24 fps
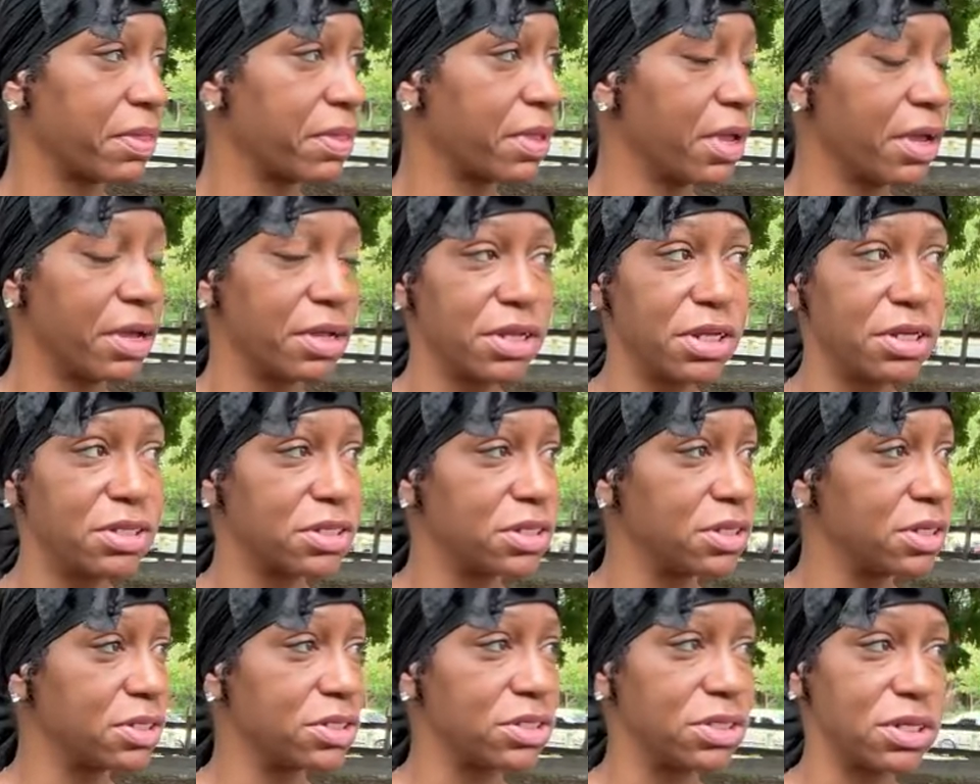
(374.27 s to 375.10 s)
Yeah,
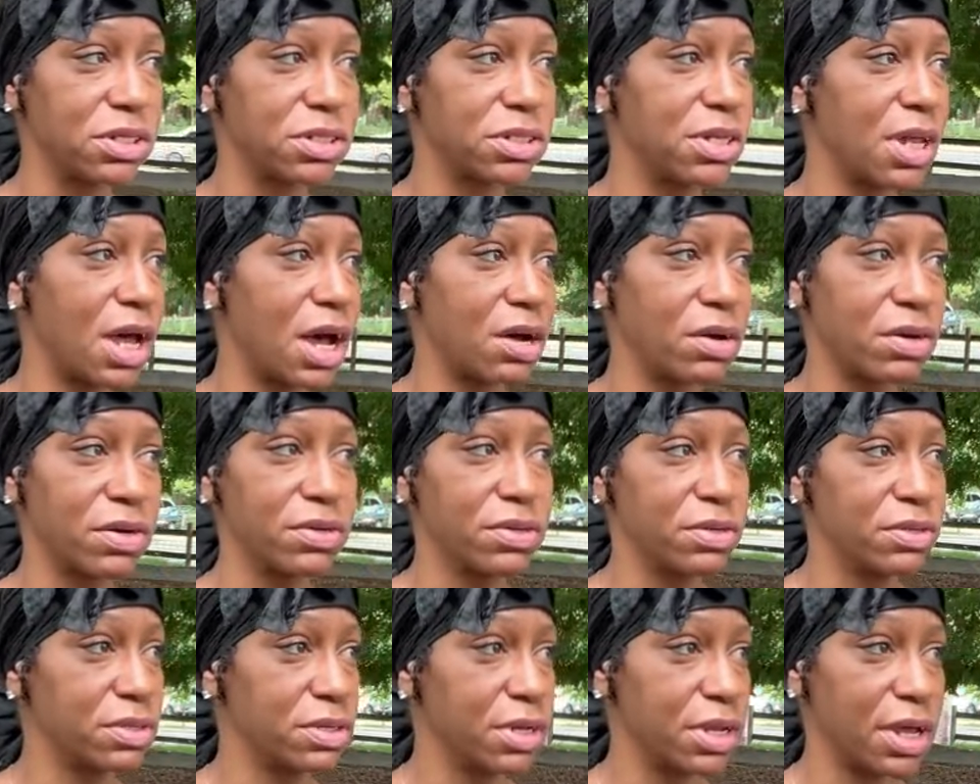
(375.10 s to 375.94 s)
this is just not
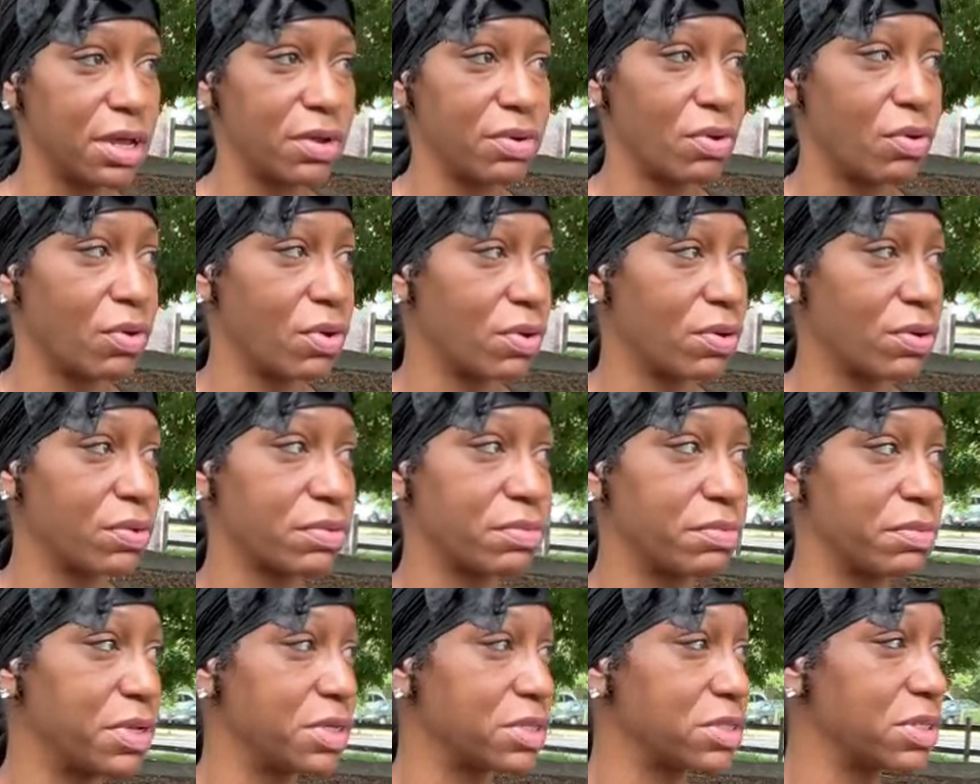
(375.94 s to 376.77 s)
good at all.
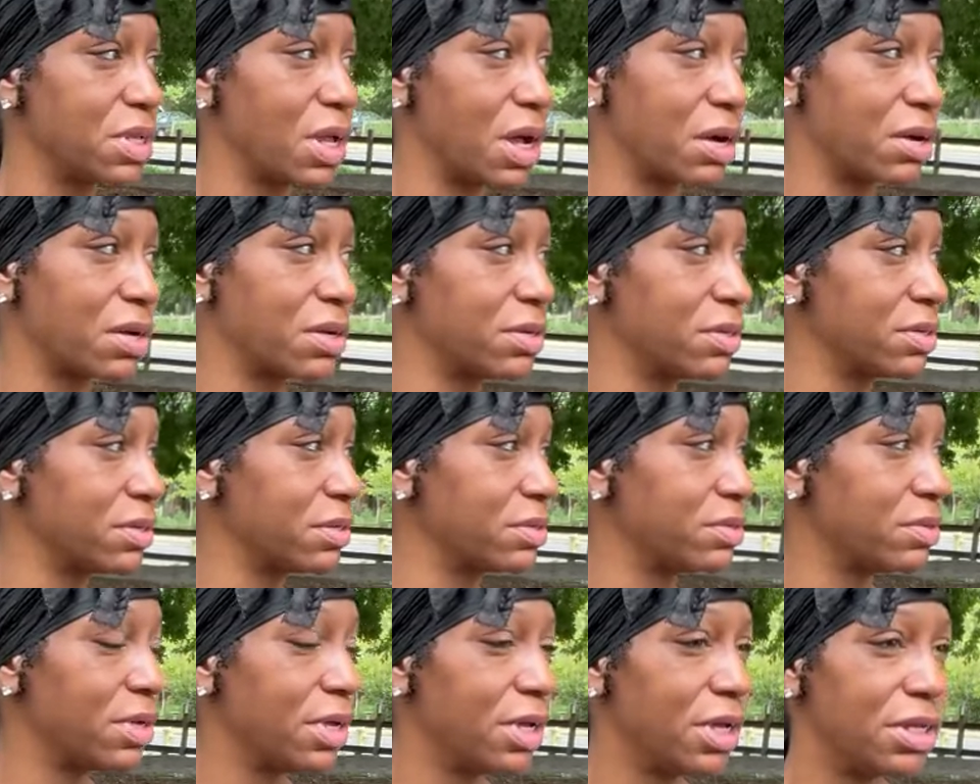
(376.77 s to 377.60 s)
It's not
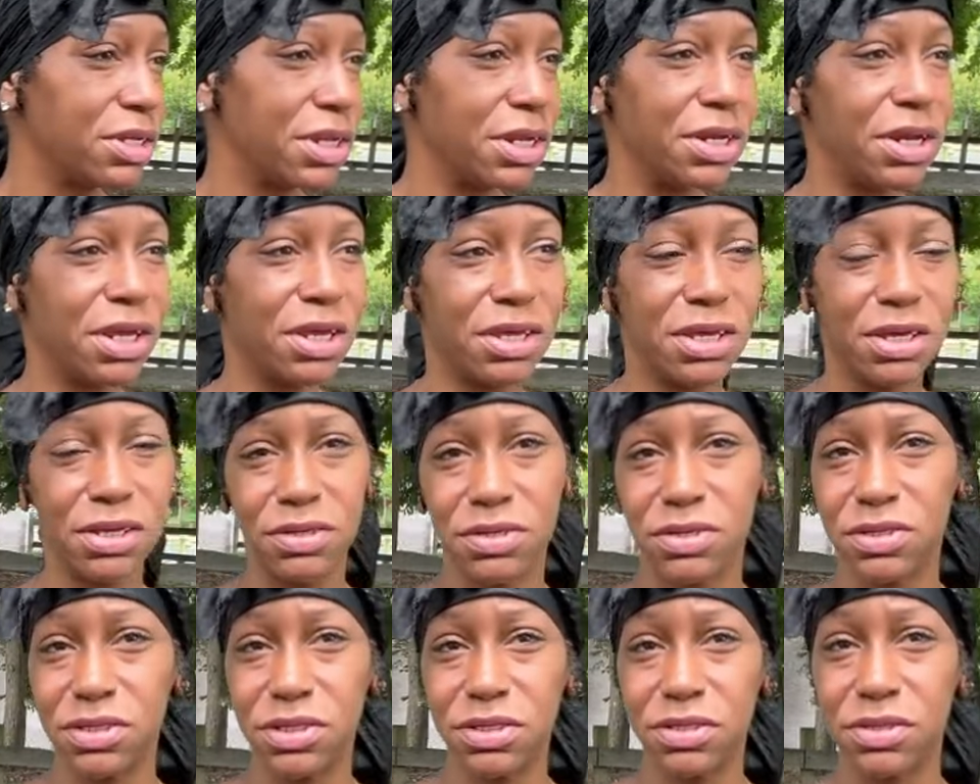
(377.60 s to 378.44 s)
good. Then they
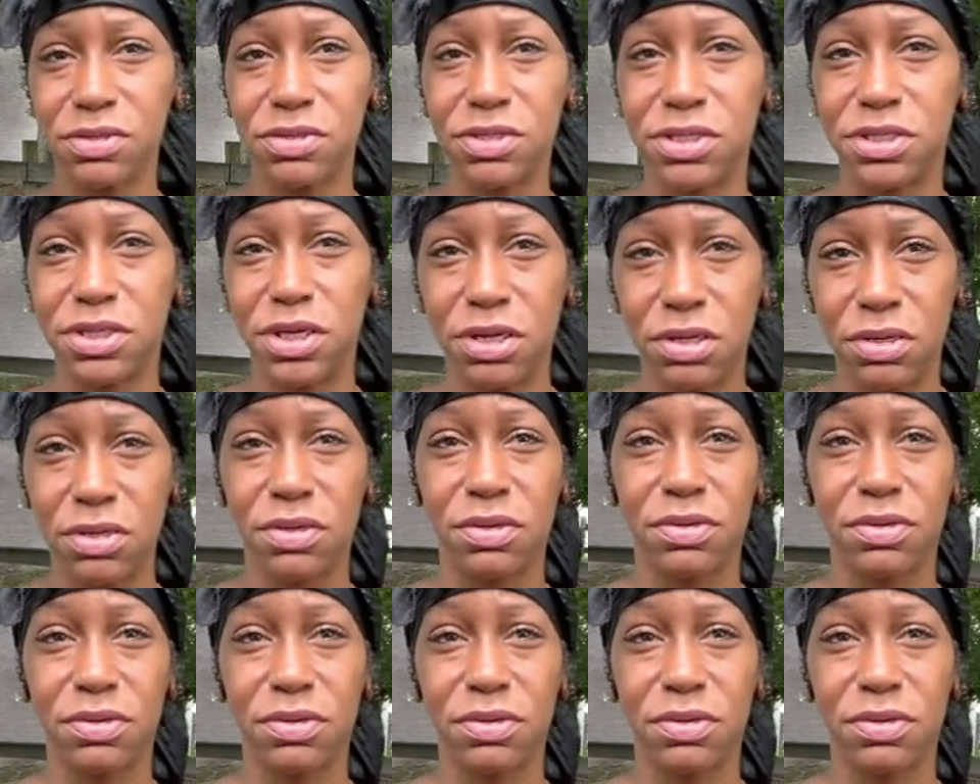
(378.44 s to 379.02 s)
get sick,